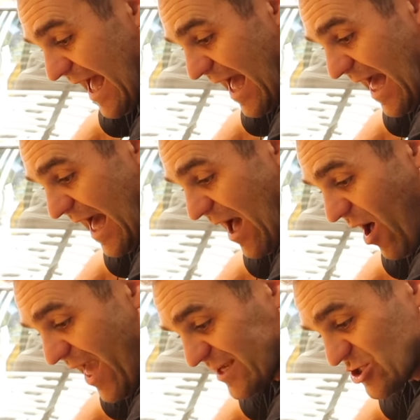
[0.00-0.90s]

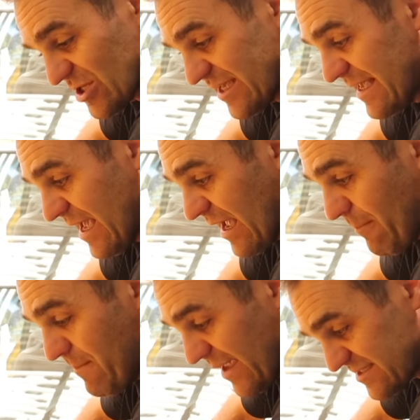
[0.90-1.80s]
I actually
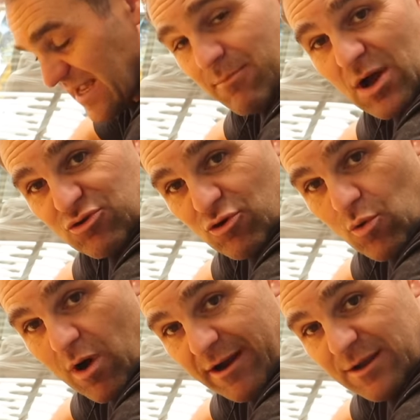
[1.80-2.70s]
messed up my
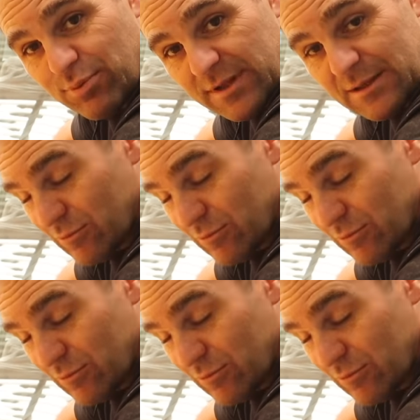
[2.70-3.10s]
throttle wiring completely,